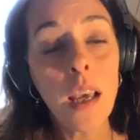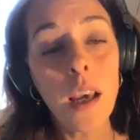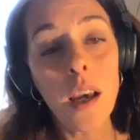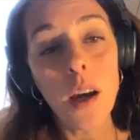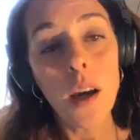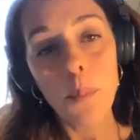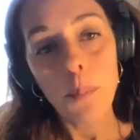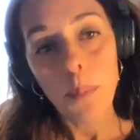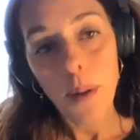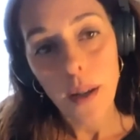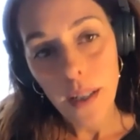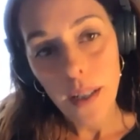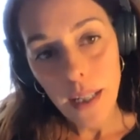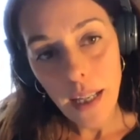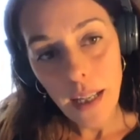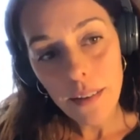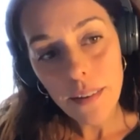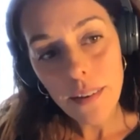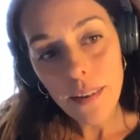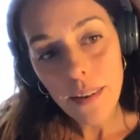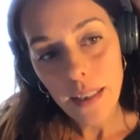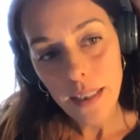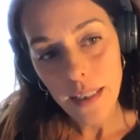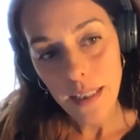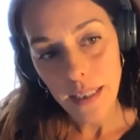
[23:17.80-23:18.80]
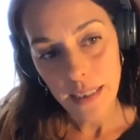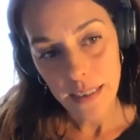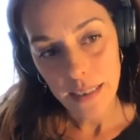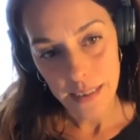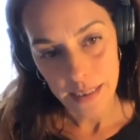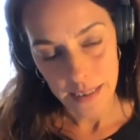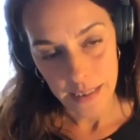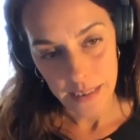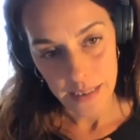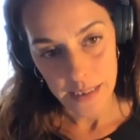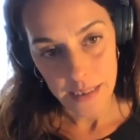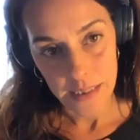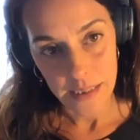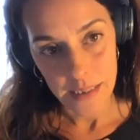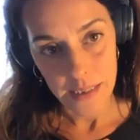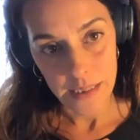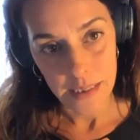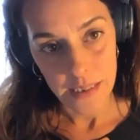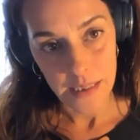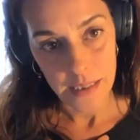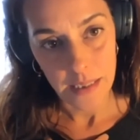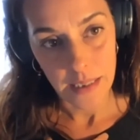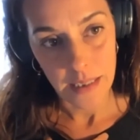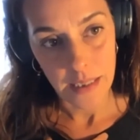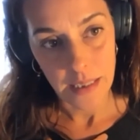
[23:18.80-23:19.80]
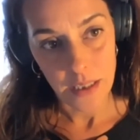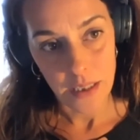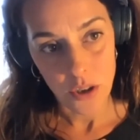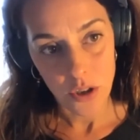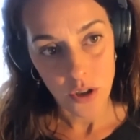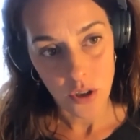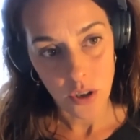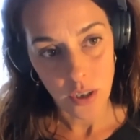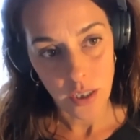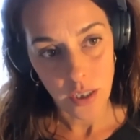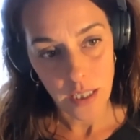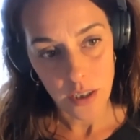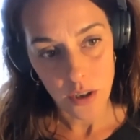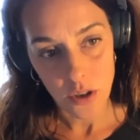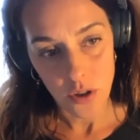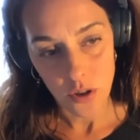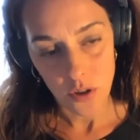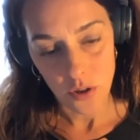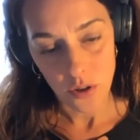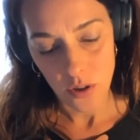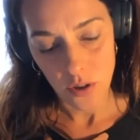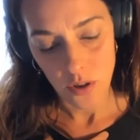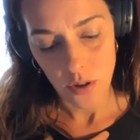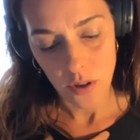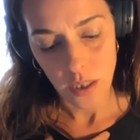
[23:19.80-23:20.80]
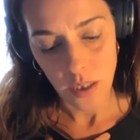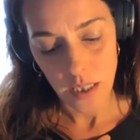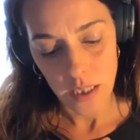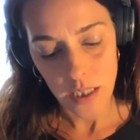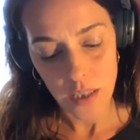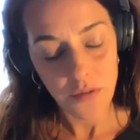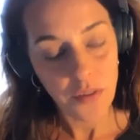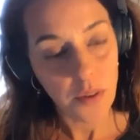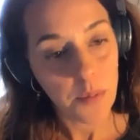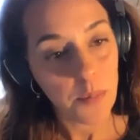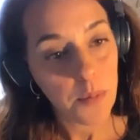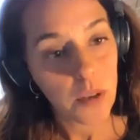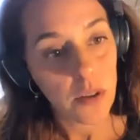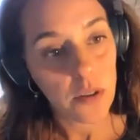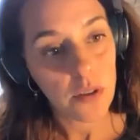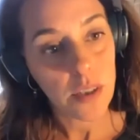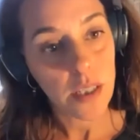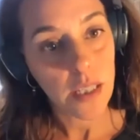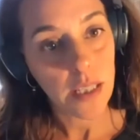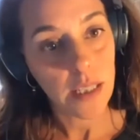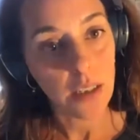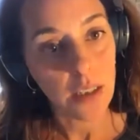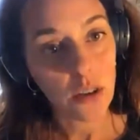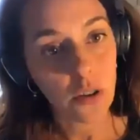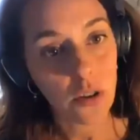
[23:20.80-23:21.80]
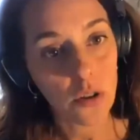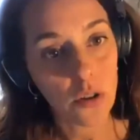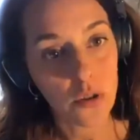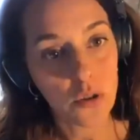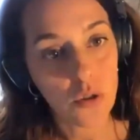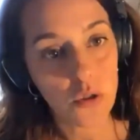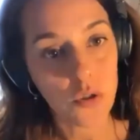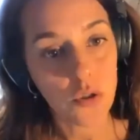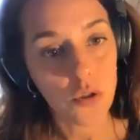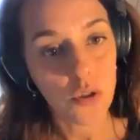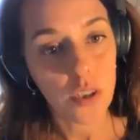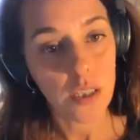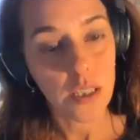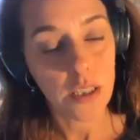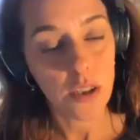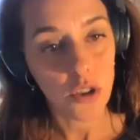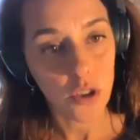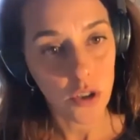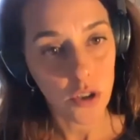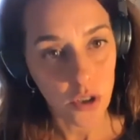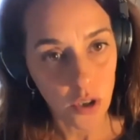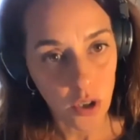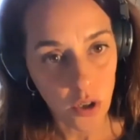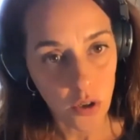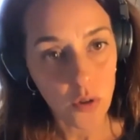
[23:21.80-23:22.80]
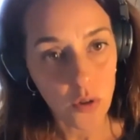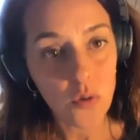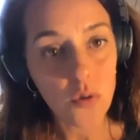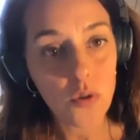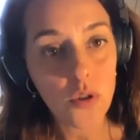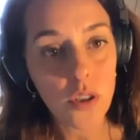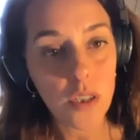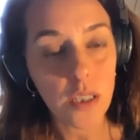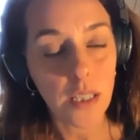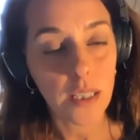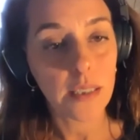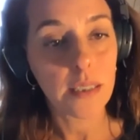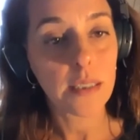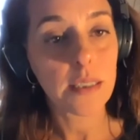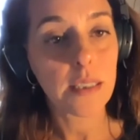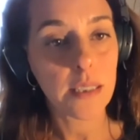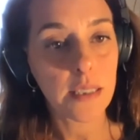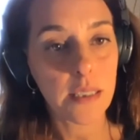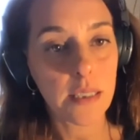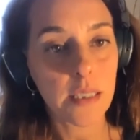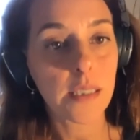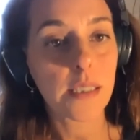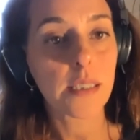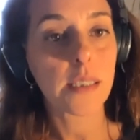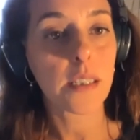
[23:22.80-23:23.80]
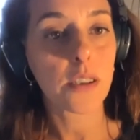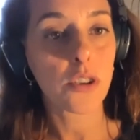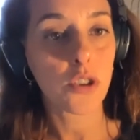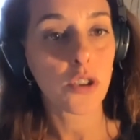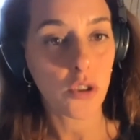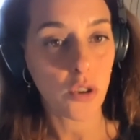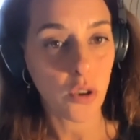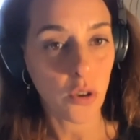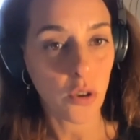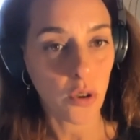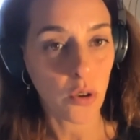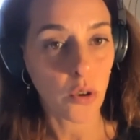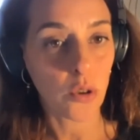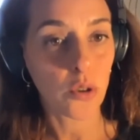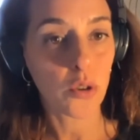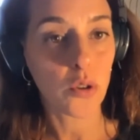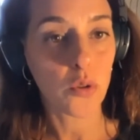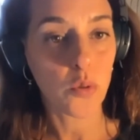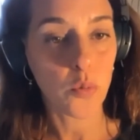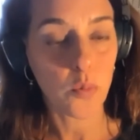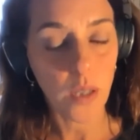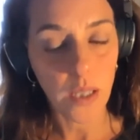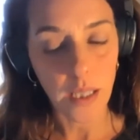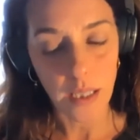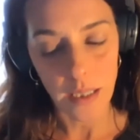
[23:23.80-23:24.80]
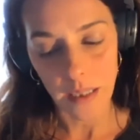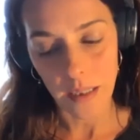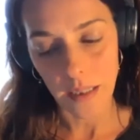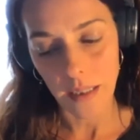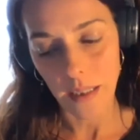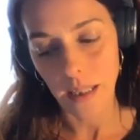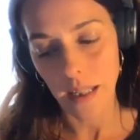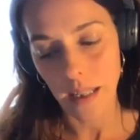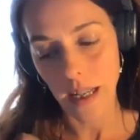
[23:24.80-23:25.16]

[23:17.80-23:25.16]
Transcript: But nothing exists in isolation, as femtheogenic consciousness knows and teaches us all too well.